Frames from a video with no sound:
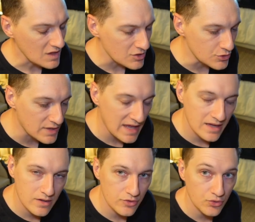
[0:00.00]
you
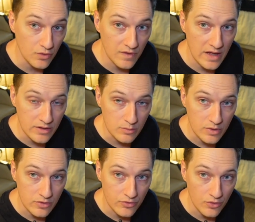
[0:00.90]
can't control volume
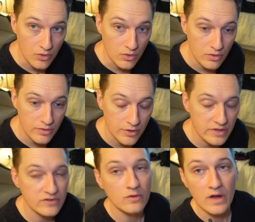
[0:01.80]
control. There
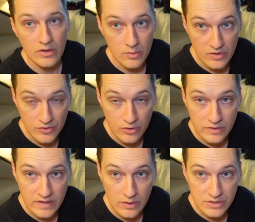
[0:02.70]
is no volume control,
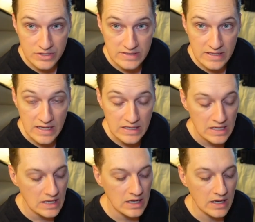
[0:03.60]
is how I should say that,
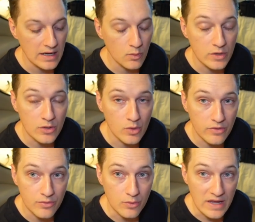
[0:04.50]
when you're
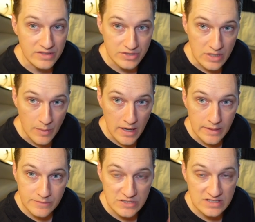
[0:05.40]
through HDMI.
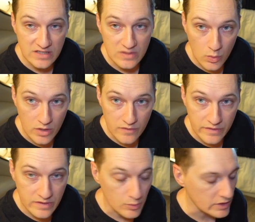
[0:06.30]
It just doesn't work for
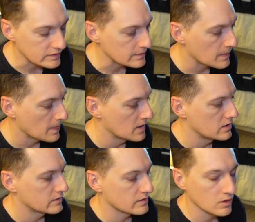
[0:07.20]
some reason.
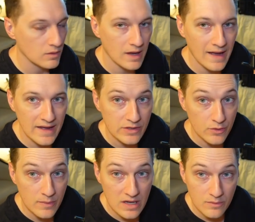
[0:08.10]
So I highly
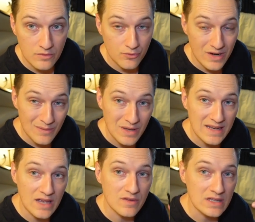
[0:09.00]
recommend
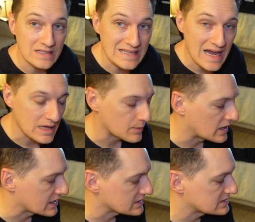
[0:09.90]
having a DI
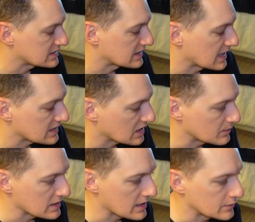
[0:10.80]
box and that
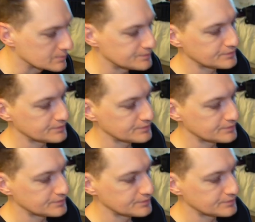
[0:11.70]
coming out